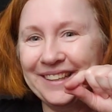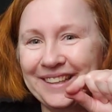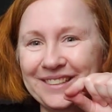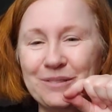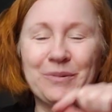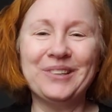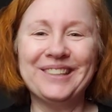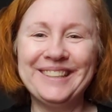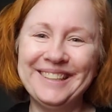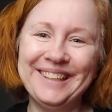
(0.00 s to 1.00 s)
That's a
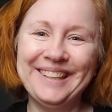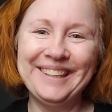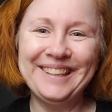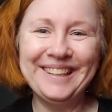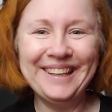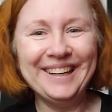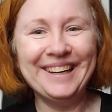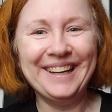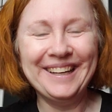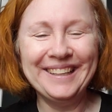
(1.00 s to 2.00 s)
bird. All
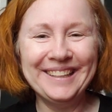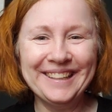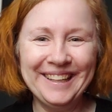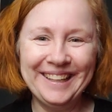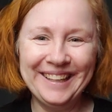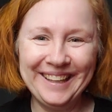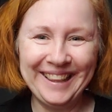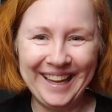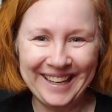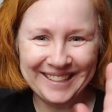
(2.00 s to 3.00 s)
right.
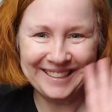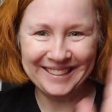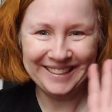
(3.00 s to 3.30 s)
Thanks.